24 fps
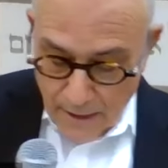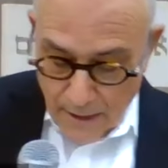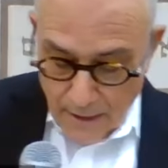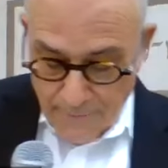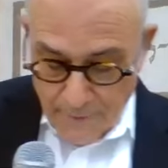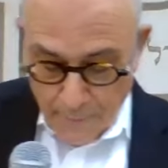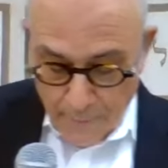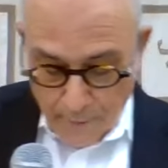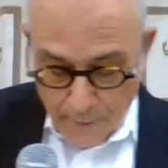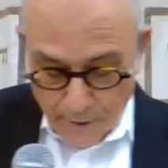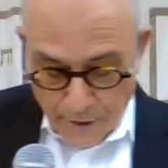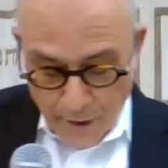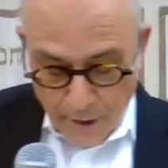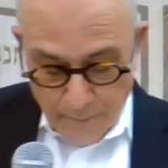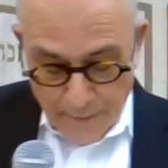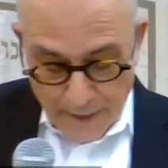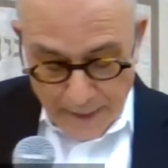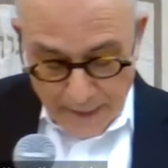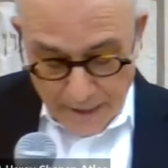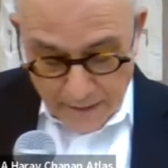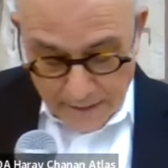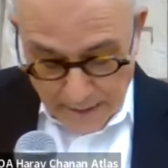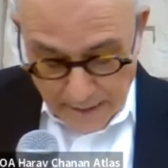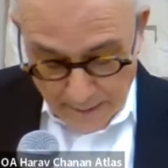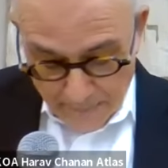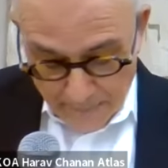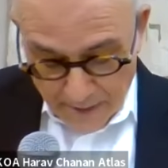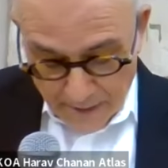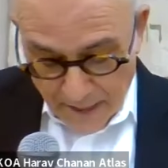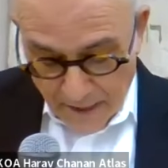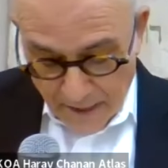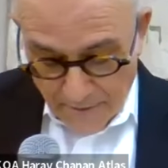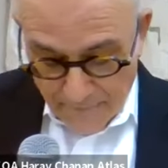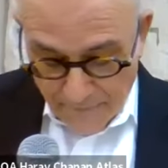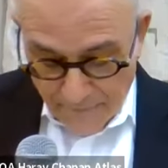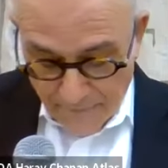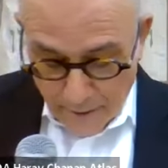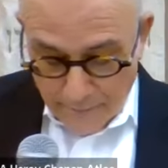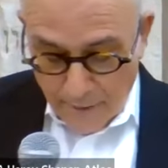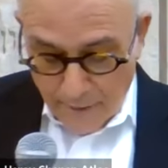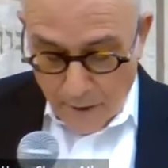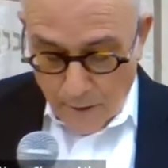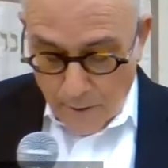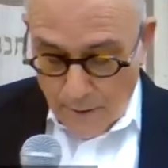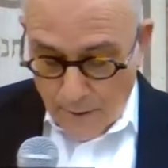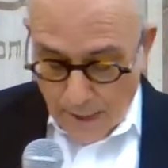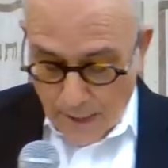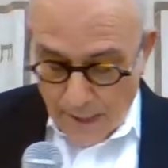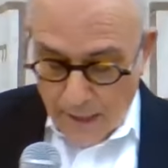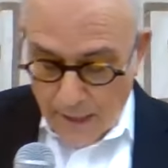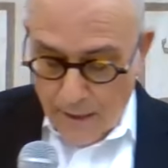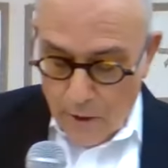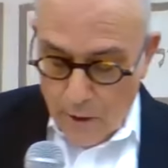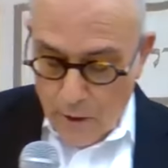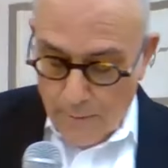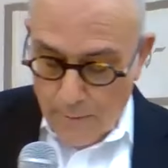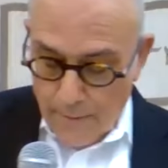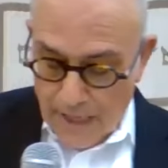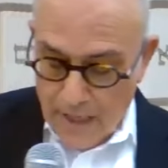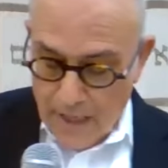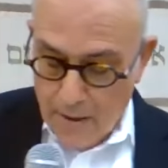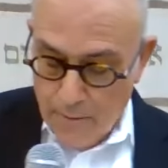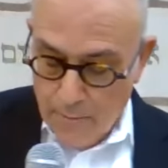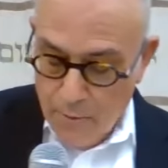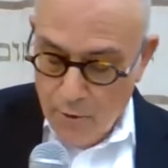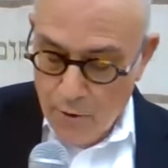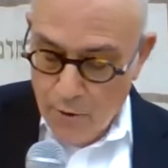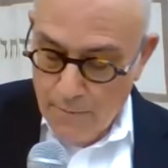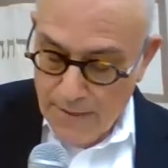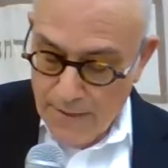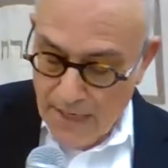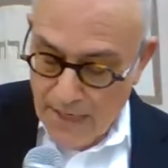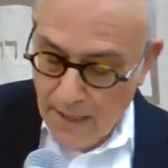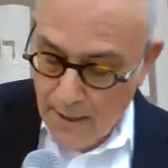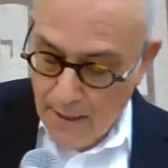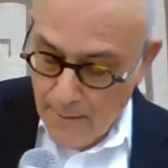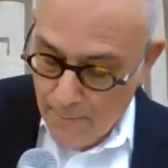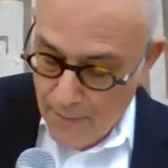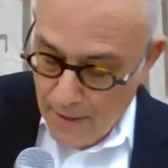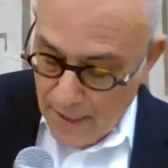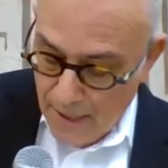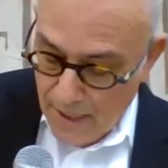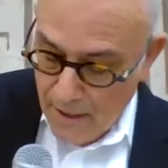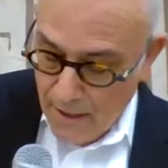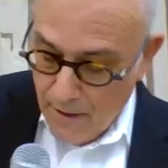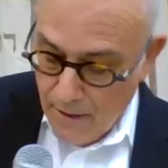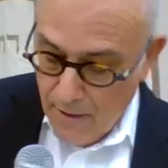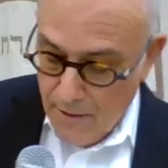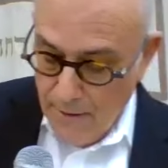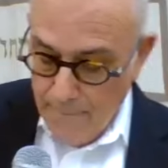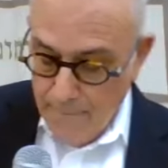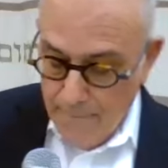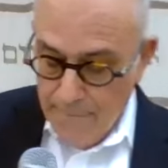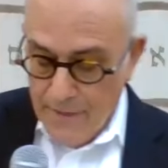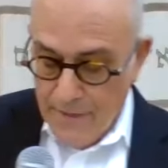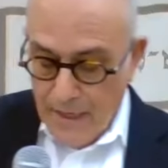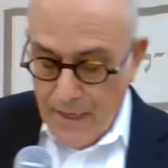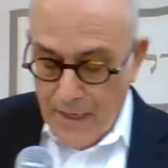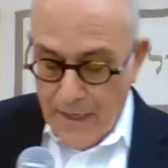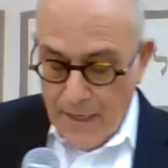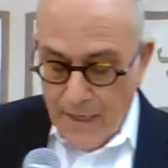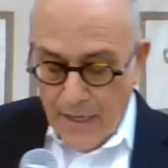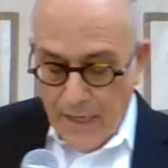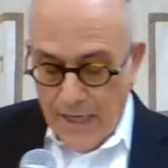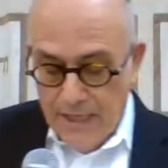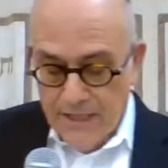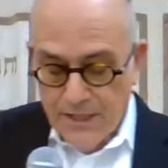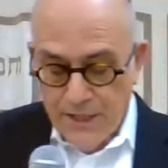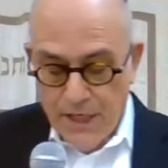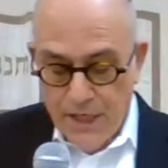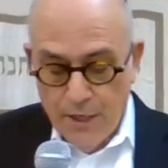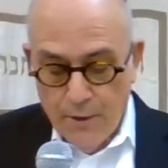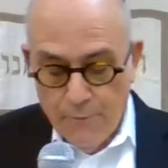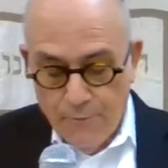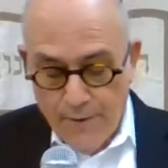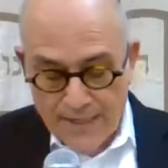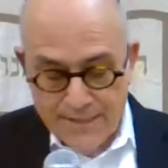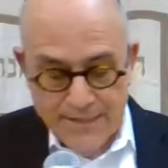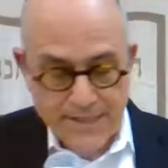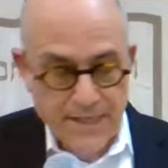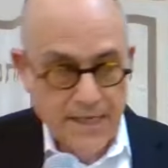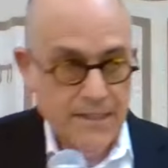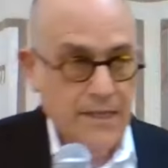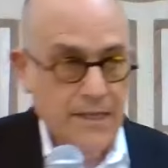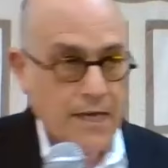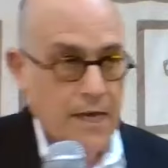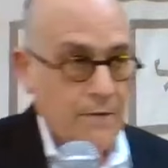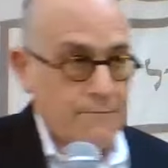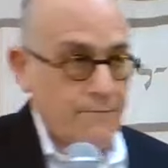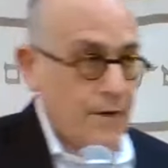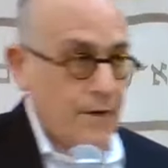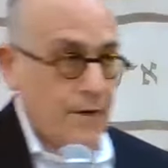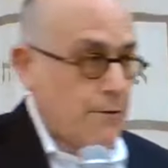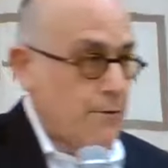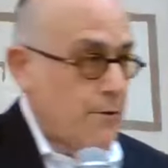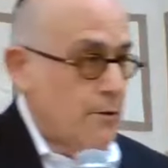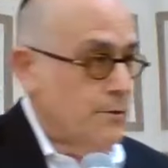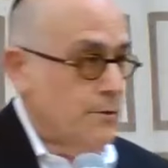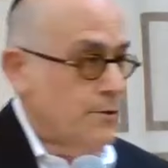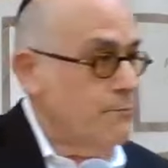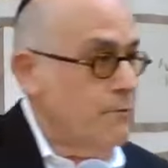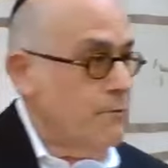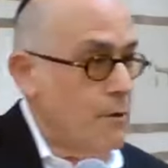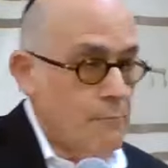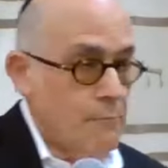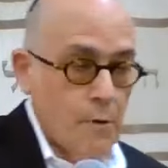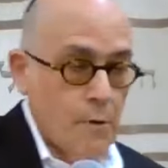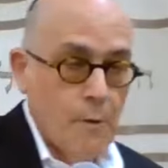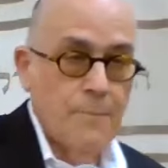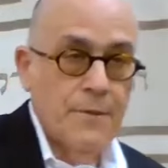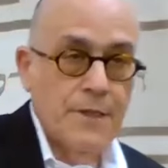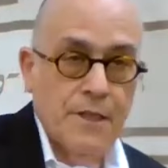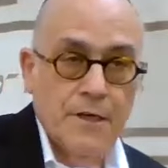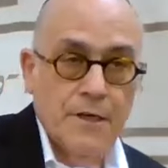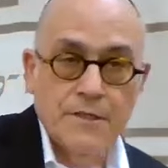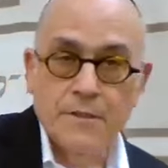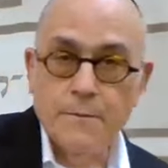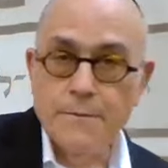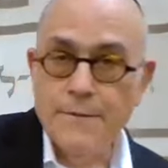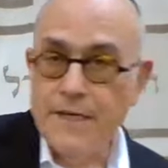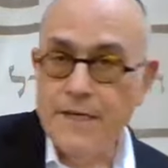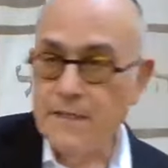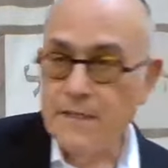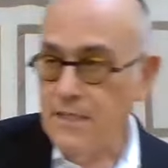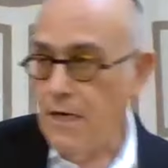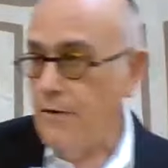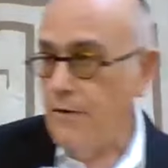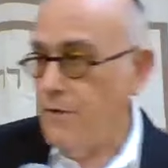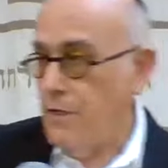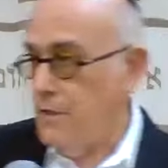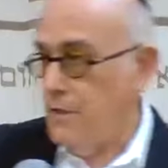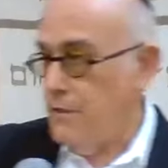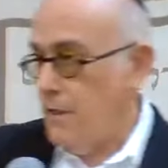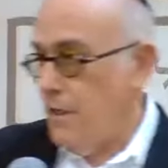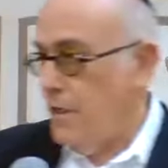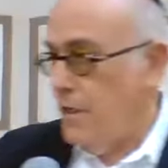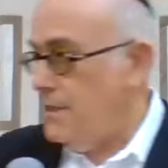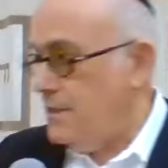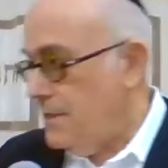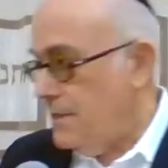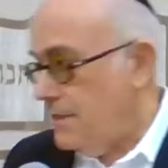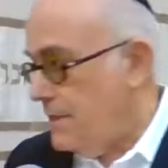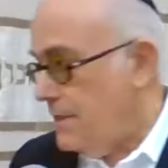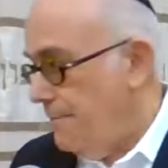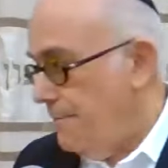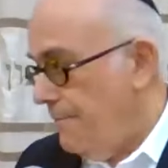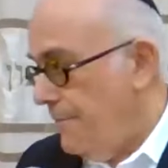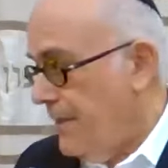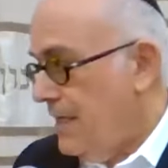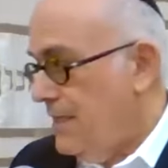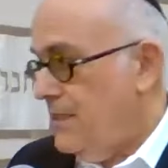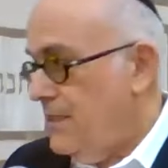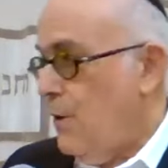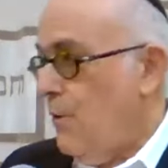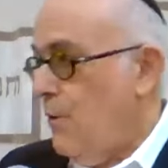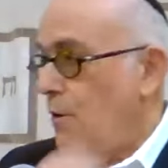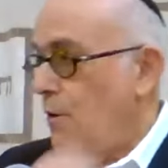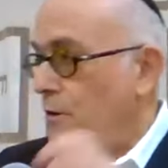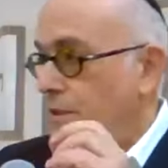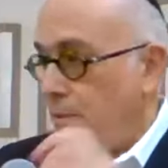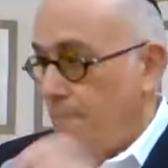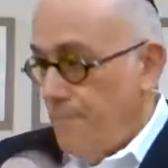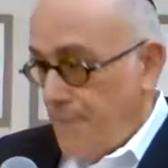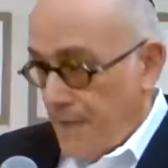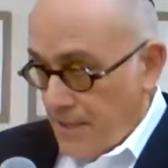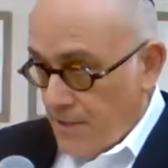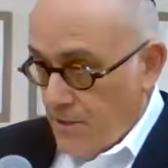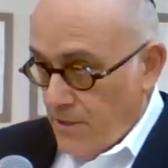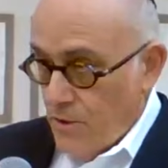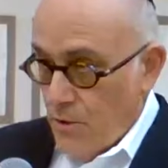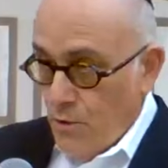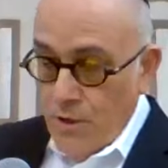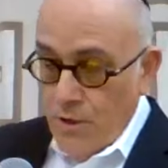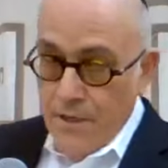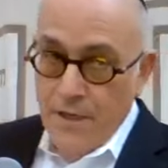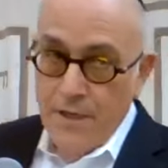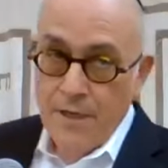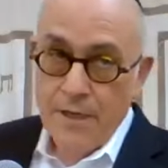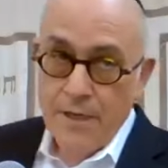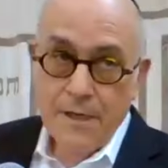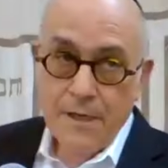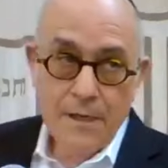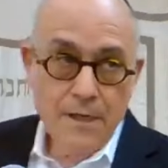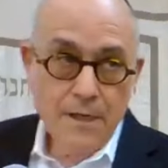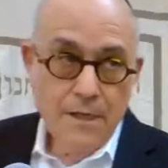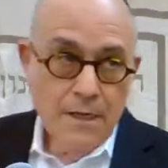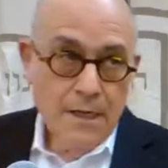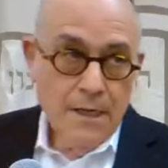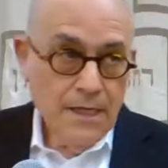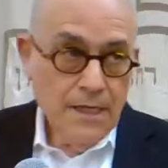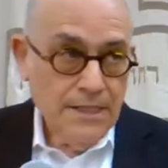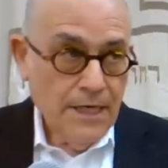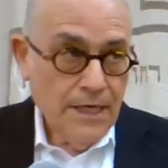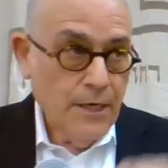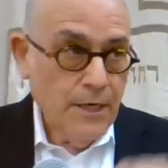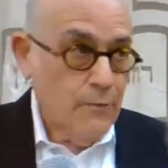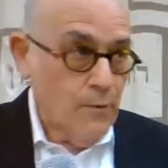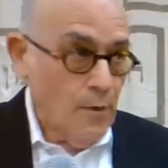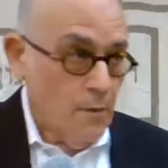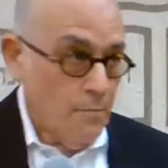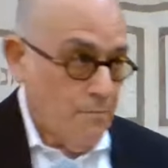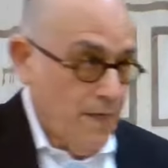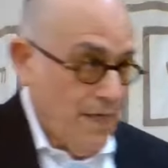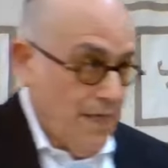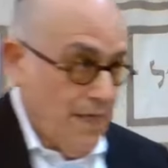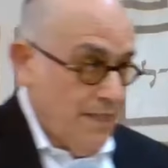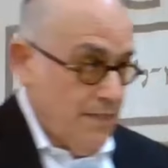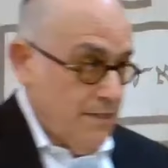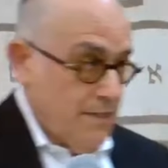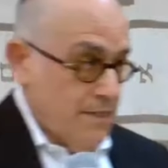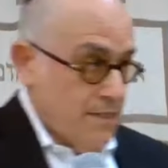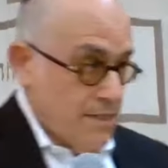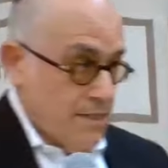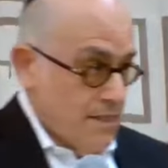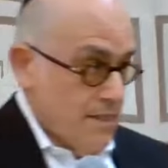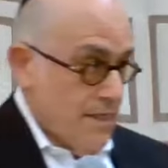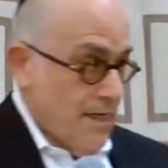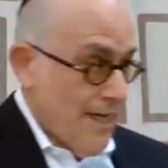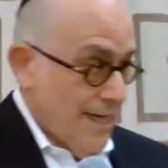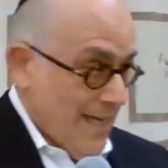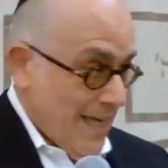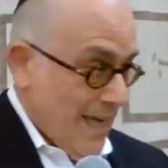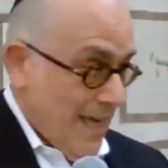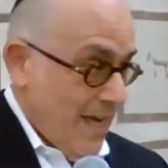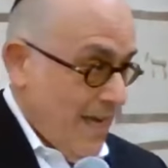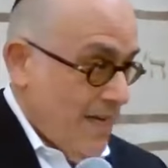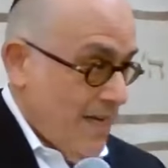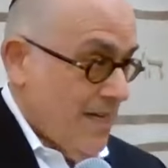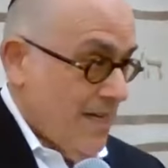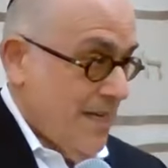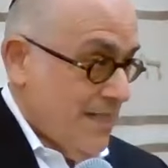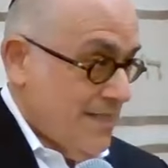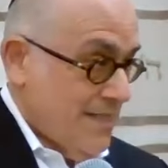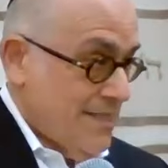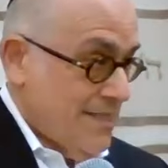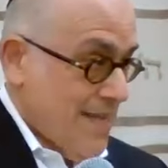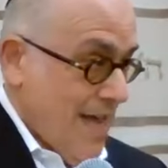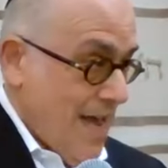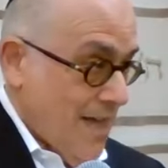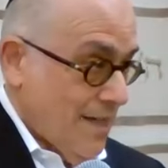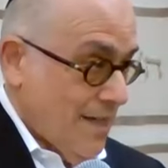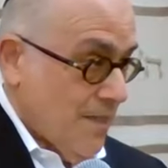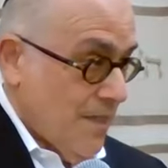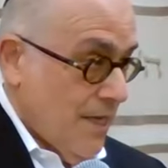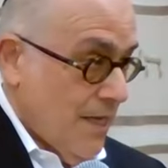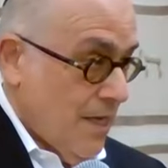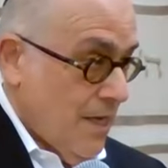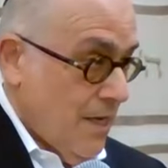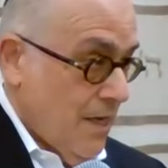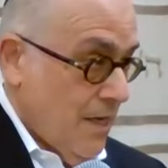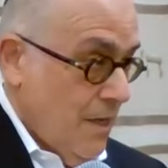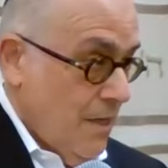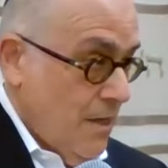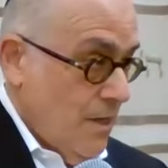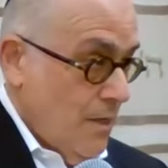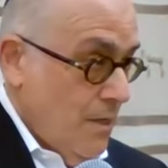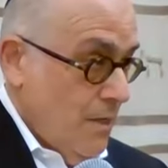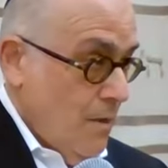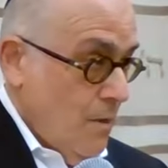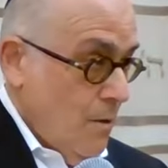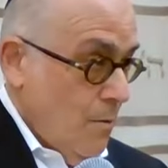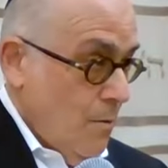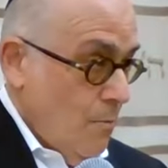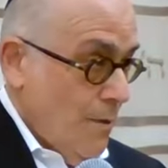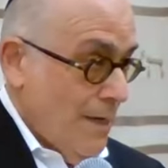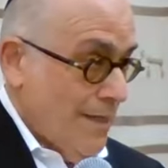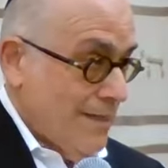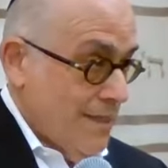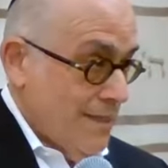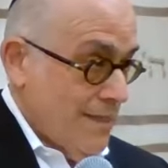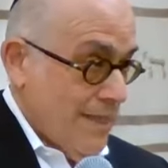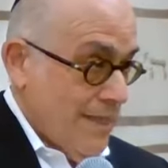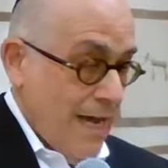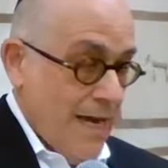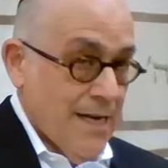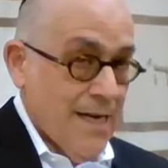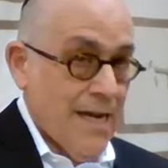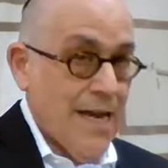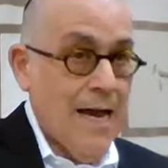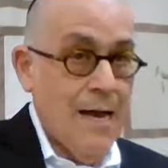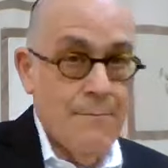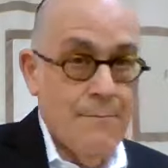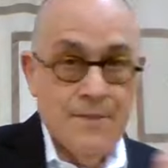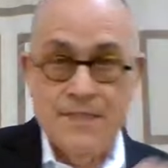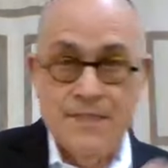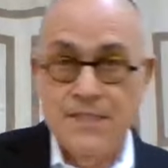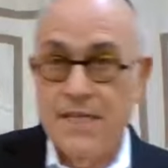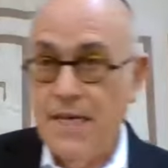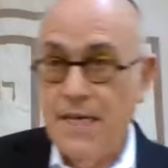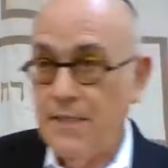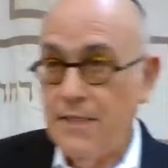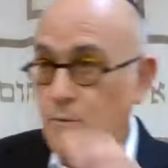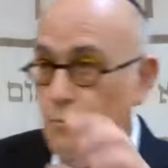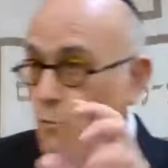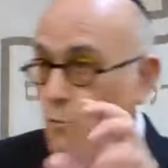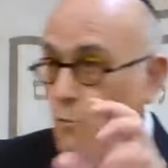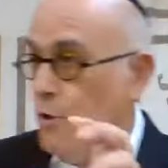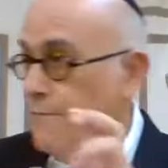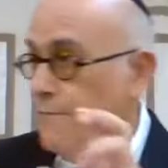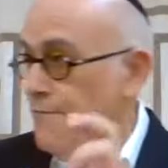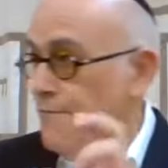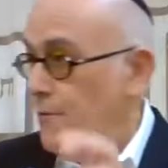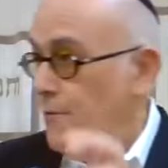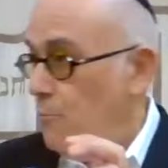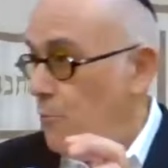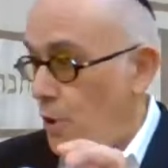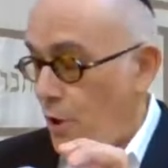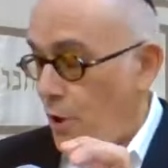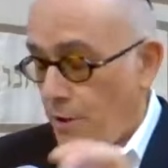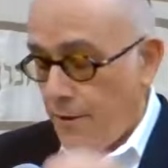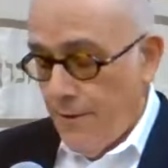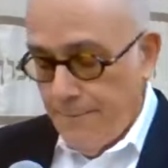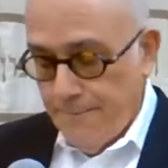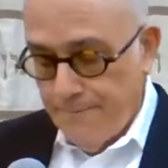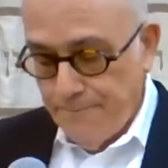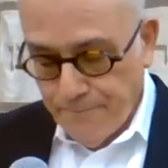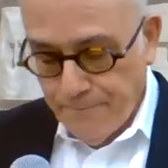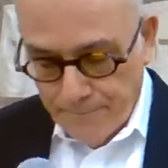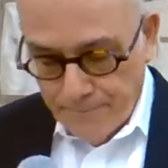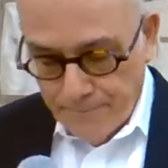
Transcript: averot sheben adam lechavero en yom kippur mechaper, ad sheyaratze et chavero. So Rabbi Elazar ben Azariah does, he quotes a pasuk, and then he repeats again exactly what the Tanakhama says, word for word.